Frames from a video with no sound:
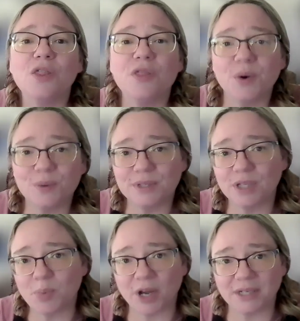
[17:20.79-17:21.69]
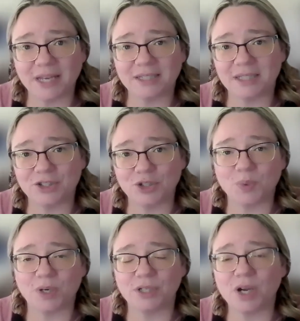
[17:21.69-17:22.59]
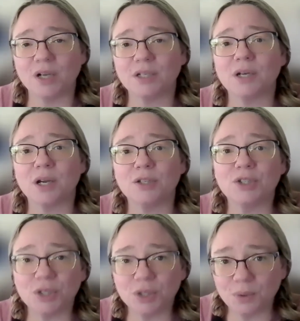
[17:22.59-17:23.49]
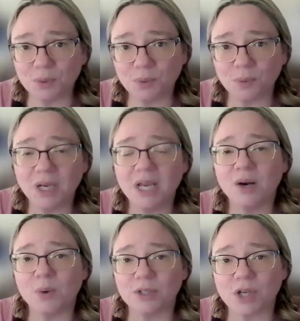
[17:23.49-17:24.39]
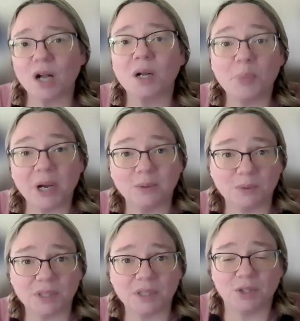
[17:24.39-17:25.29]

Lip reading: those are the podcasts that you want to talk to or talk about.